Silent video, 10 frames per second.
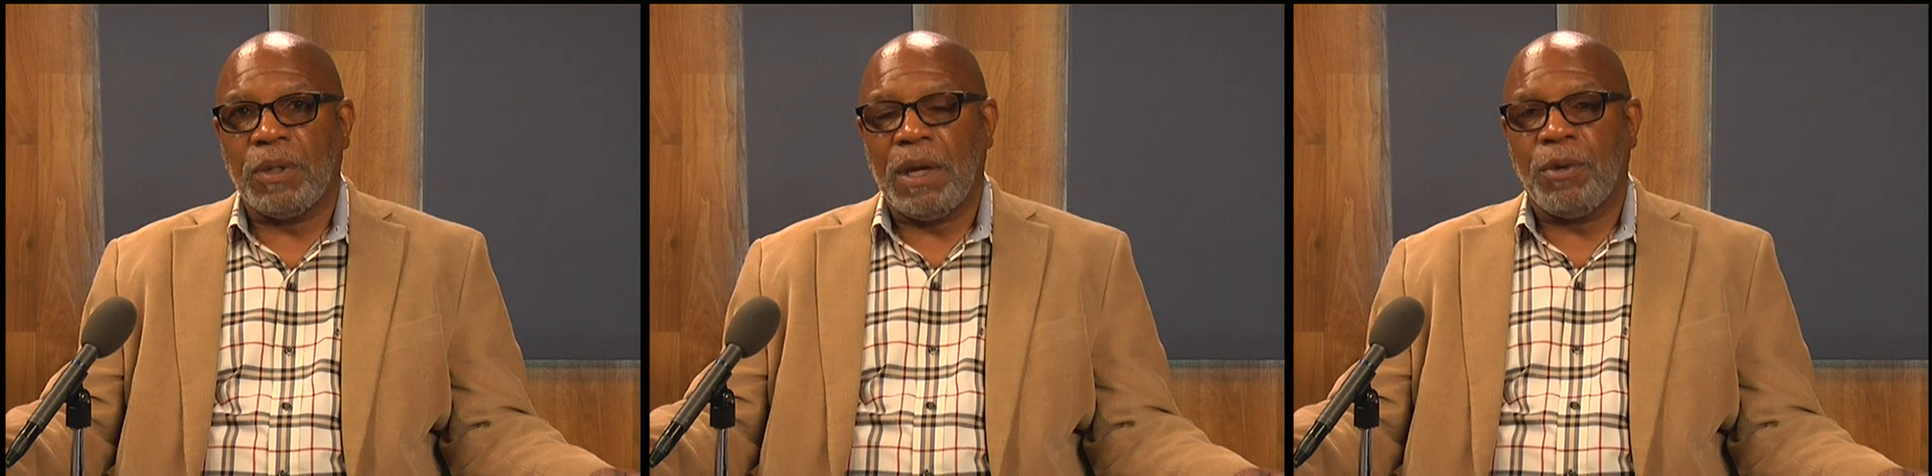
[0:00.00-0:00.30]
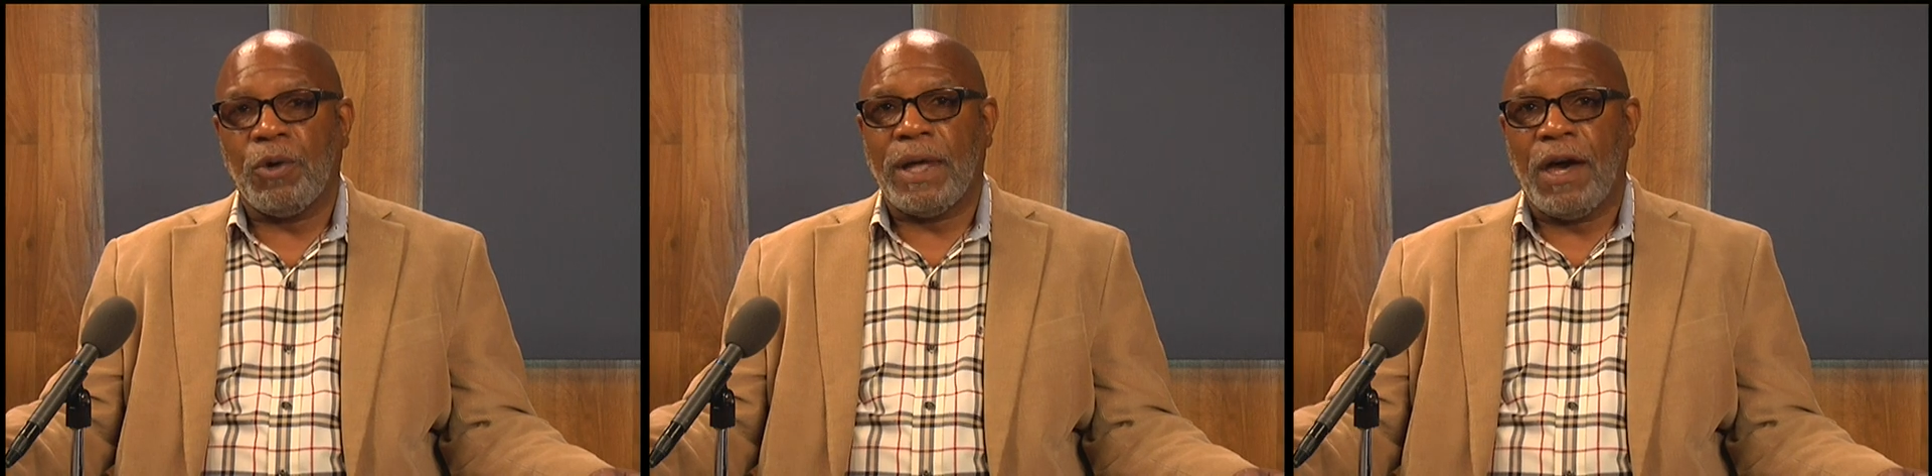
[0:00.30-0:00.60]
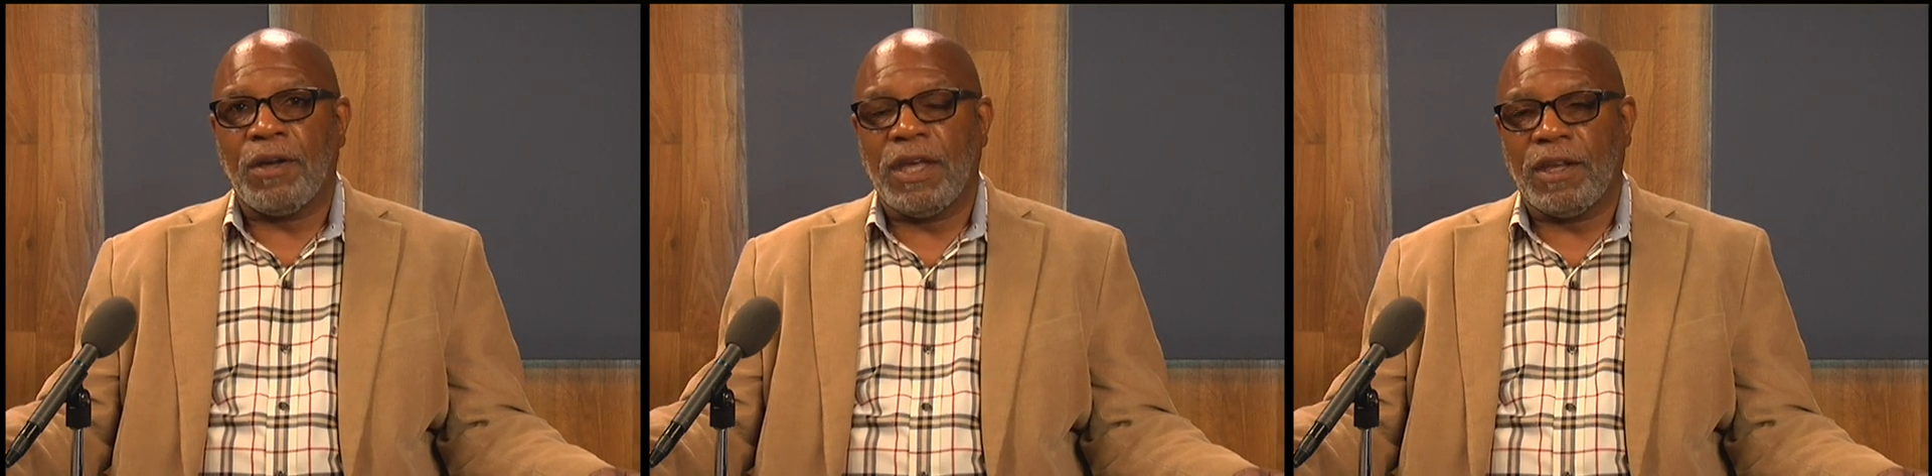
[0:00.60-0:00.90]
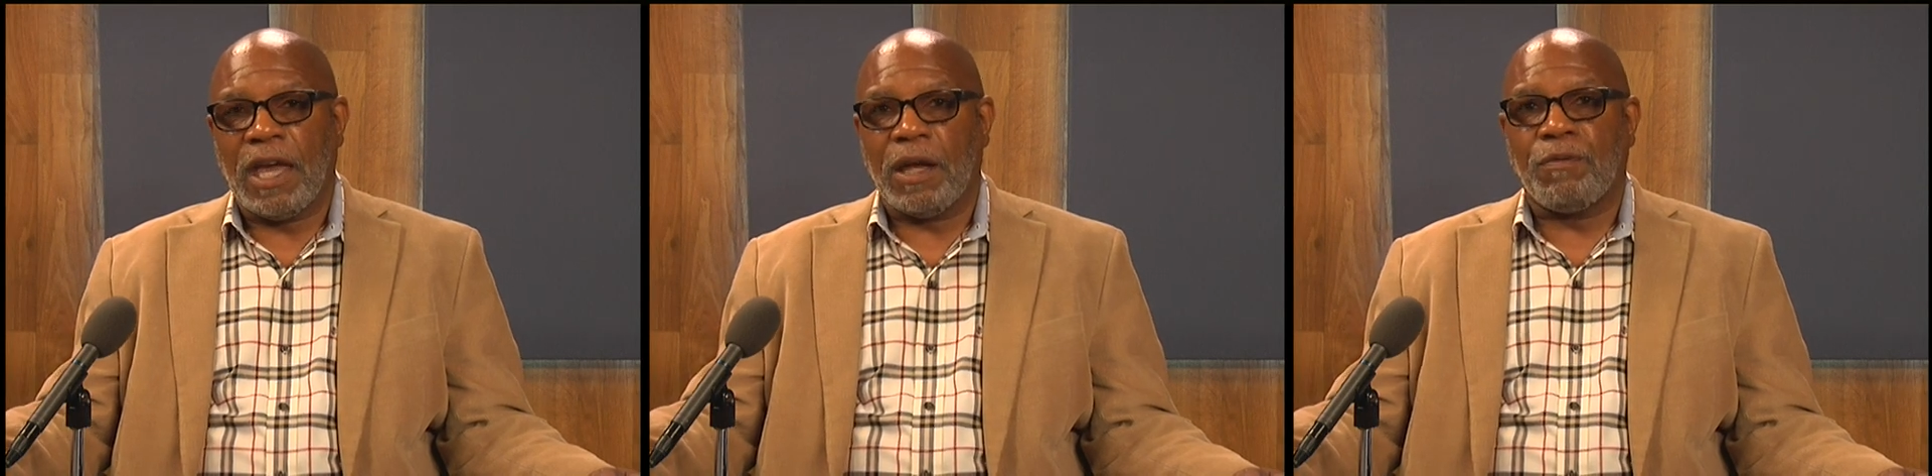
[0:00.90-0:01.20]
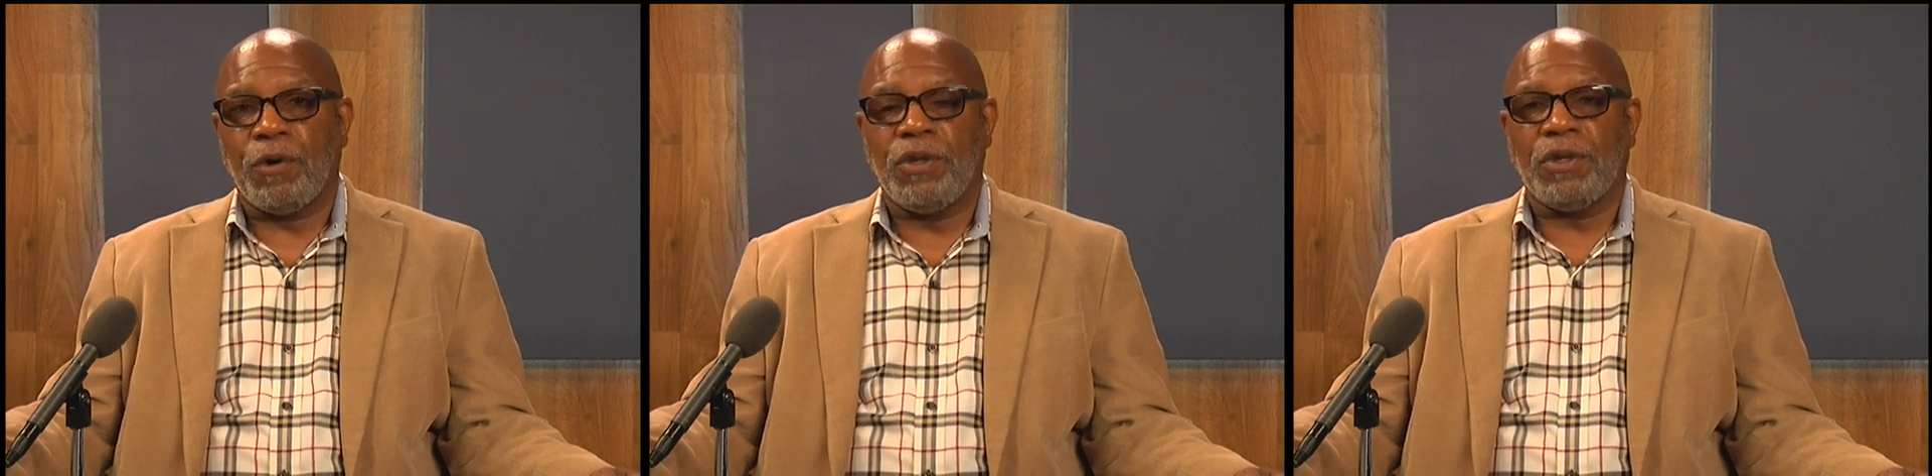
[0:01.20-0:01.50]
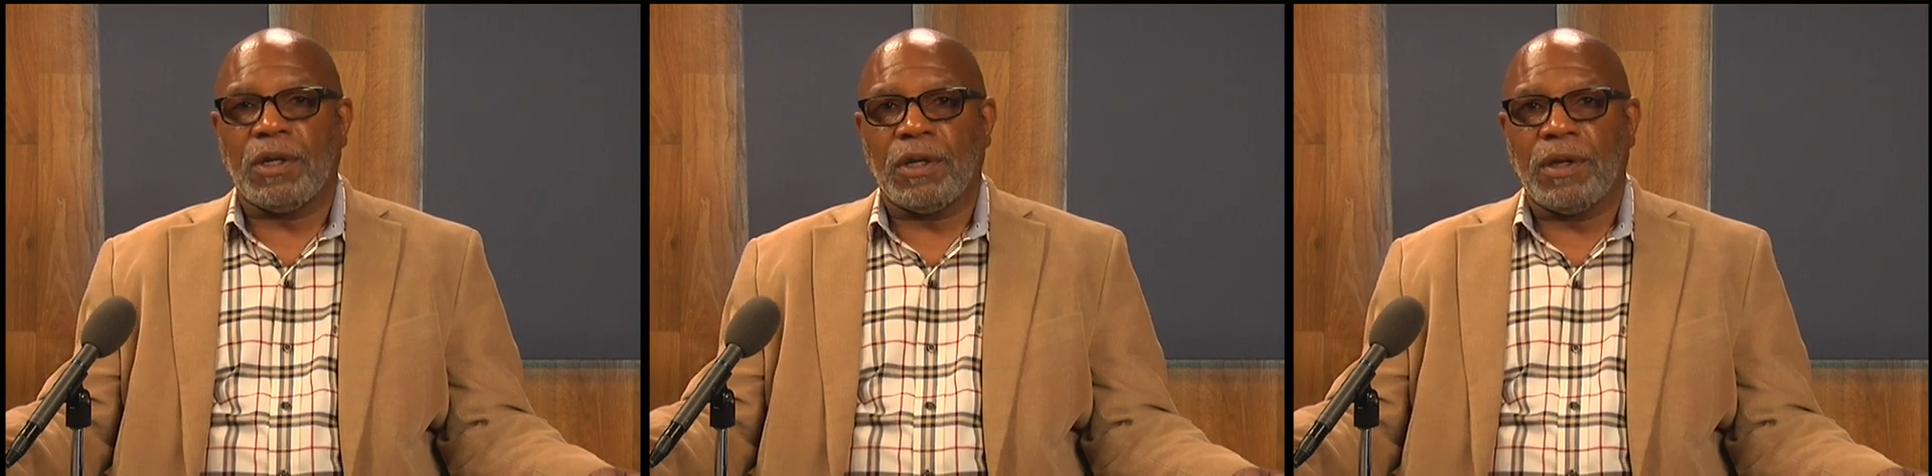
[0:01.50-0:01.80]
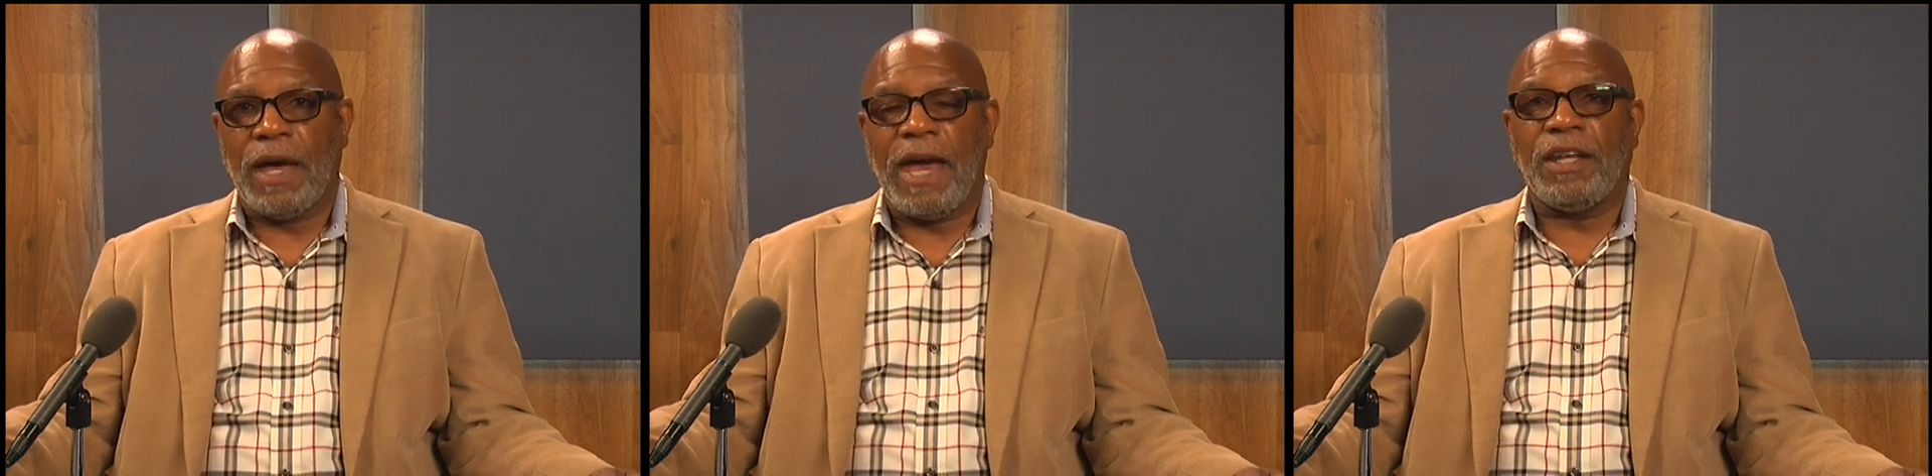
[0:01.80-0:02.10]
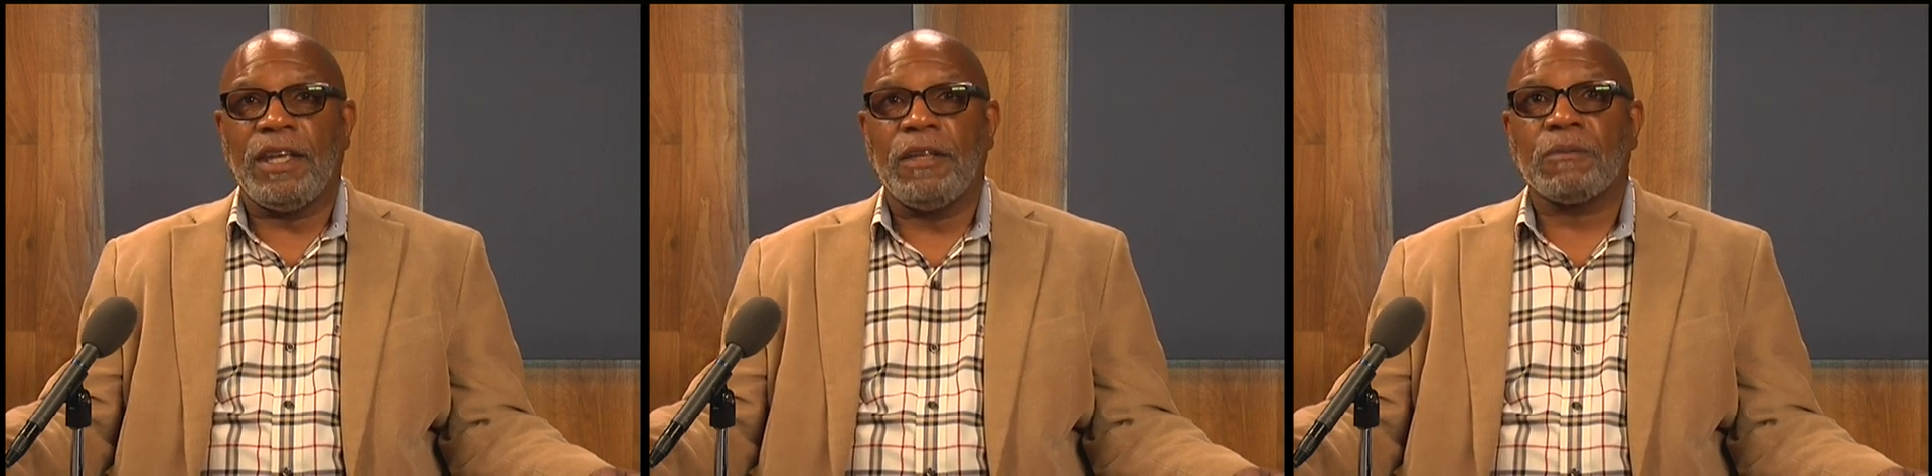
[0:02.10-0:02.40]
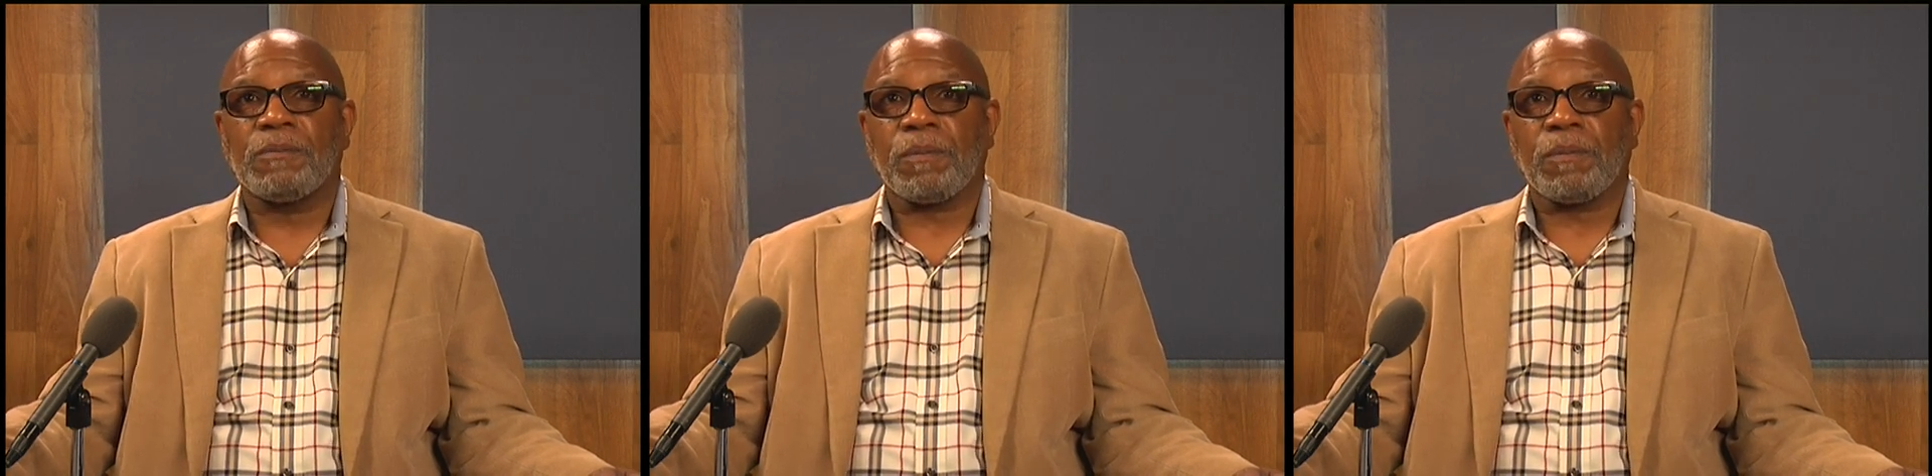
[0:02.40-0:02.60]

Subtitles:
be able to go down and get California ID,